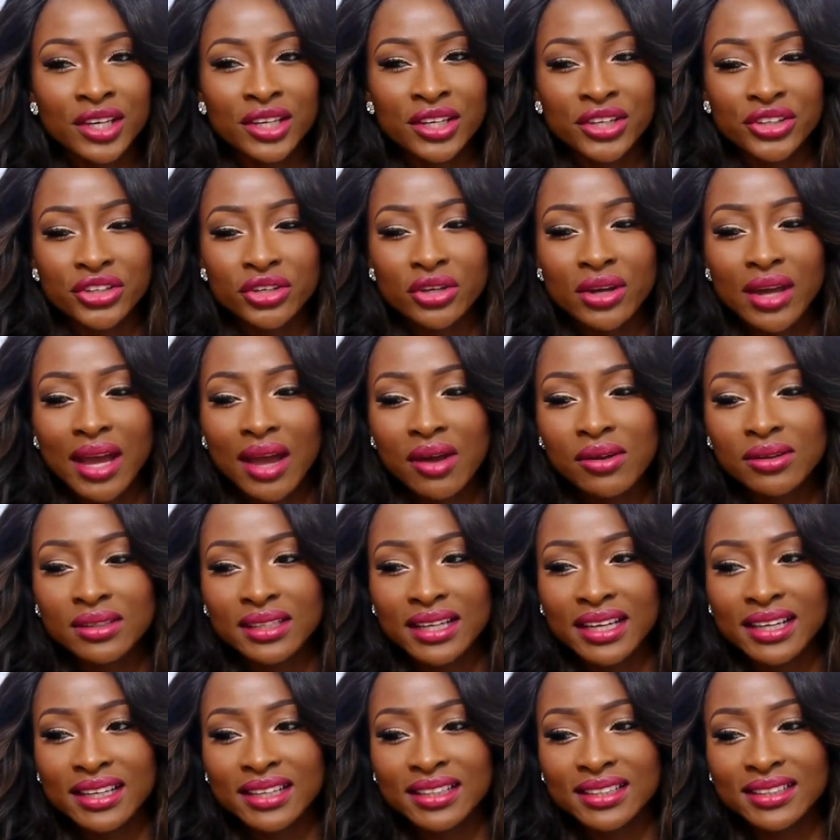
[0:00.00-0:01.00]
You know how
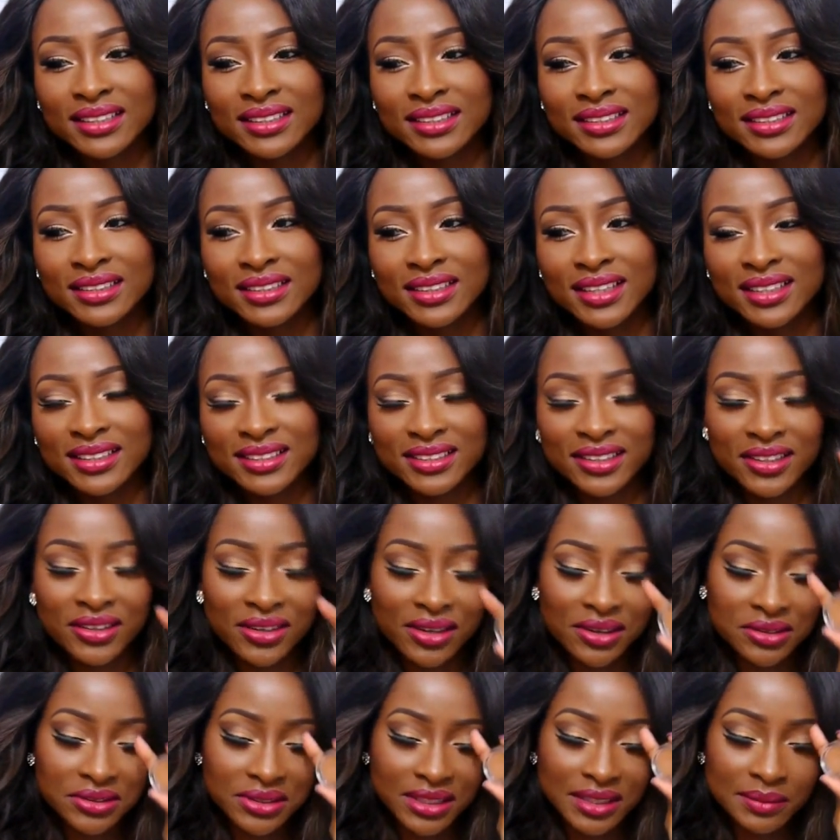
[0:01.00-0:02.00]
like, I don't know
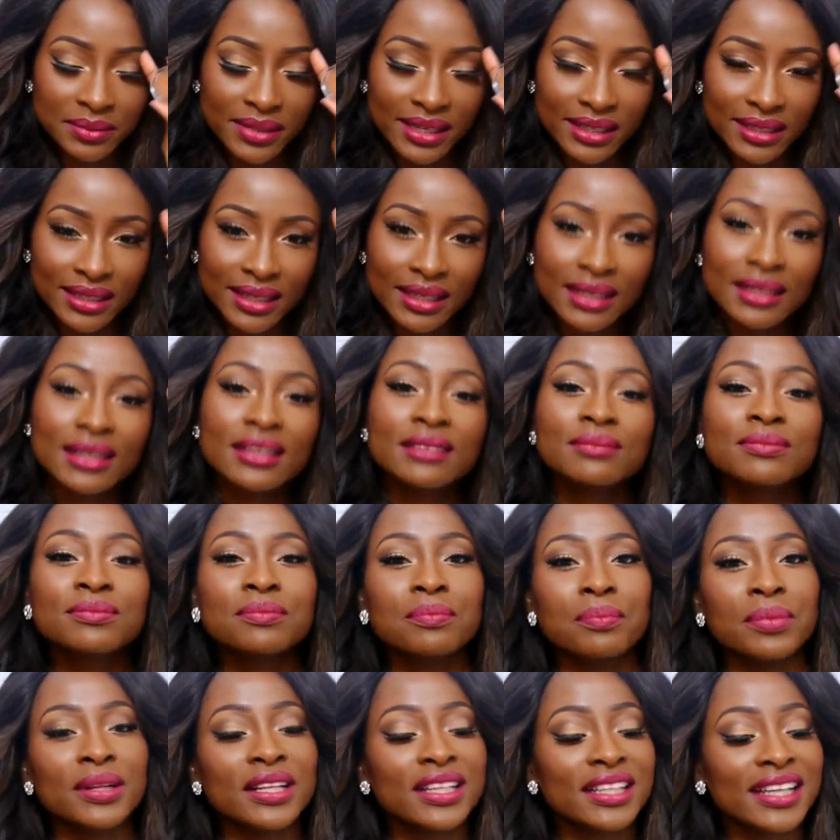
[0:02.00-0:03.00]
how to explain like
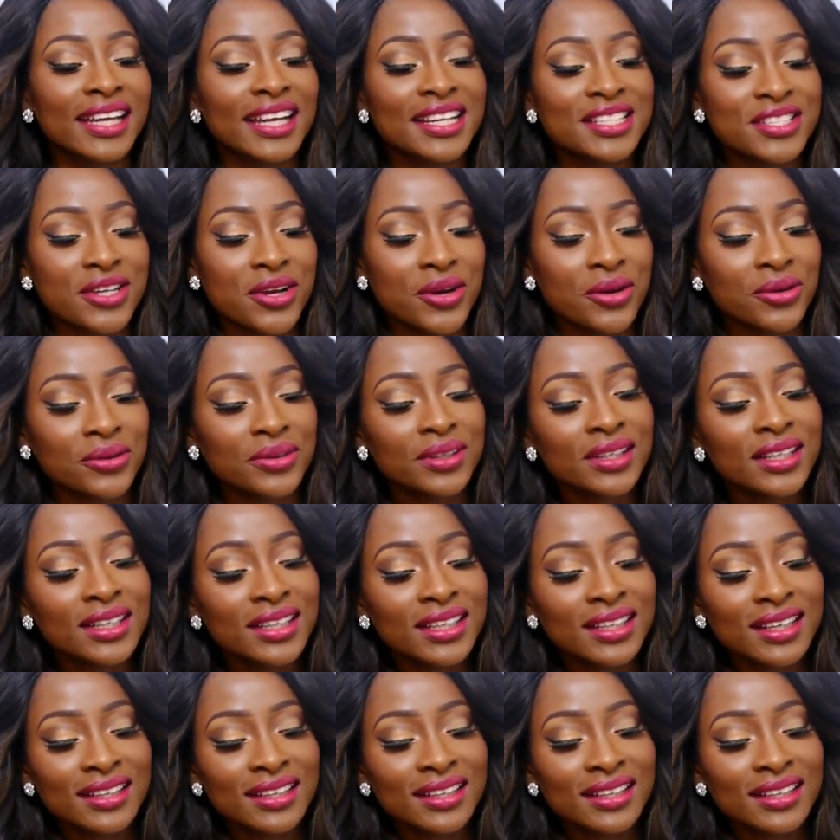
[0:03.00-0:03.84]
Play-Doh,